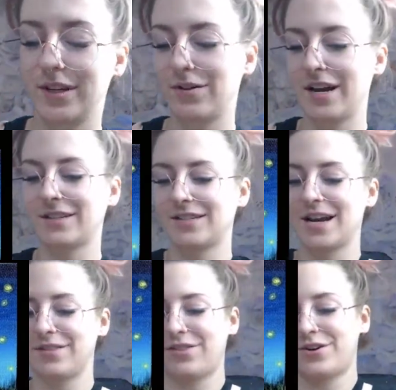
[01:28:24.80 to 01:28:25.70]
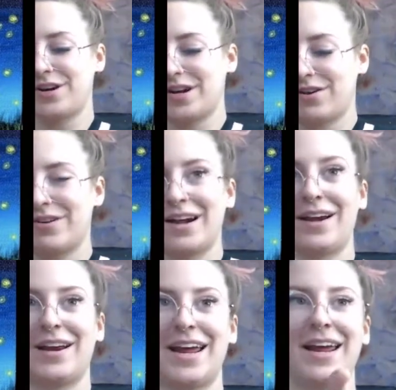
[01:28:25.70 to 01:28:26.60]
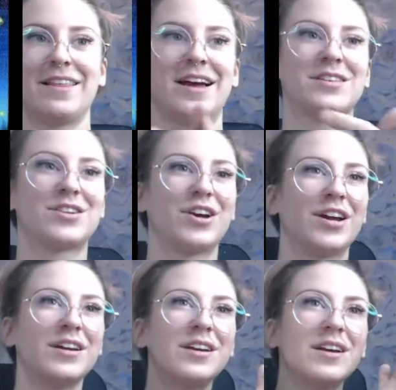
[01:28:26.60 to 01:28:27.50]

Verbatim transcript: it? Oh yeah, it's nine thirty already. Hey, that's good.